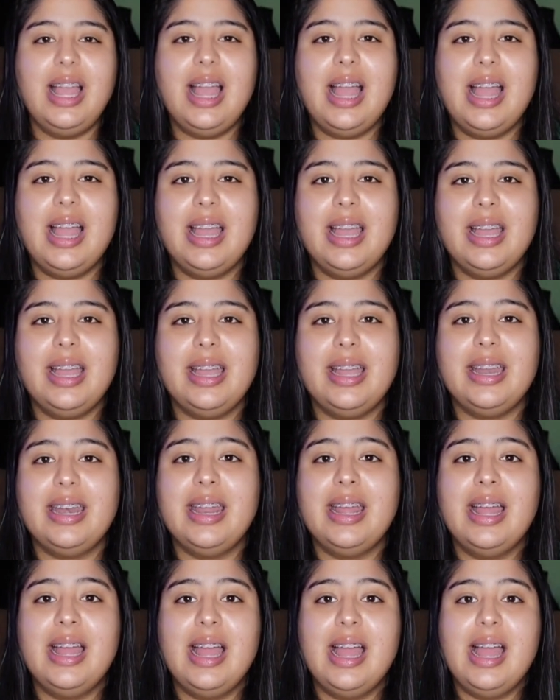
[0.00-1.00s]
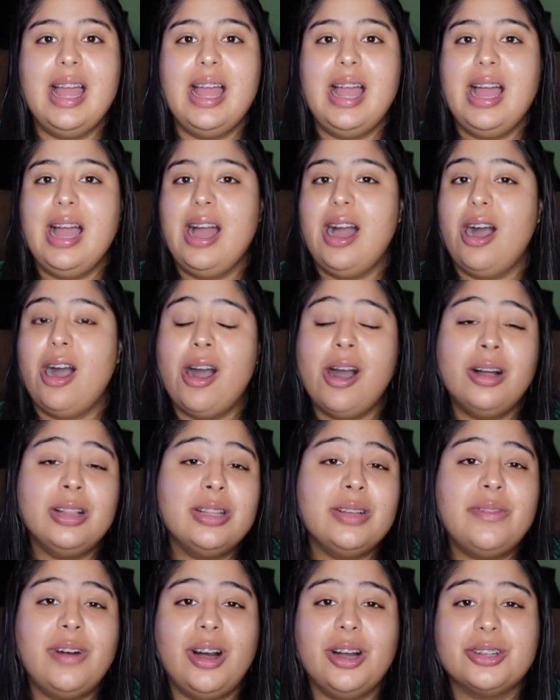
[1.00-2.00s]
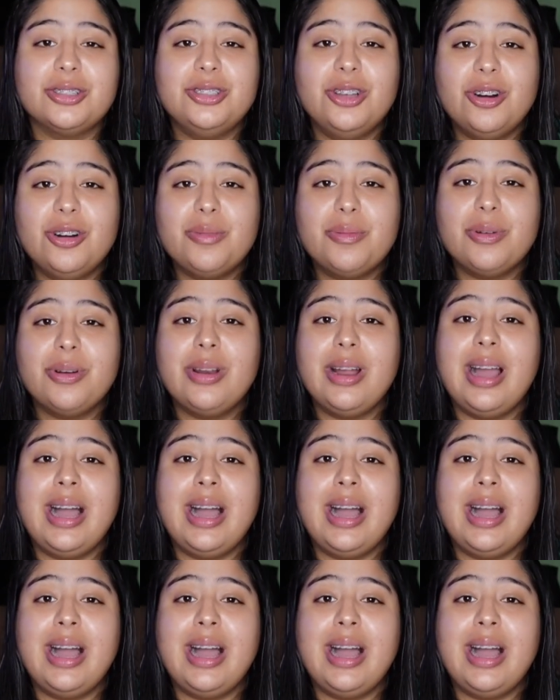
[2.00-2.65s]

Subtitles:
and all of October,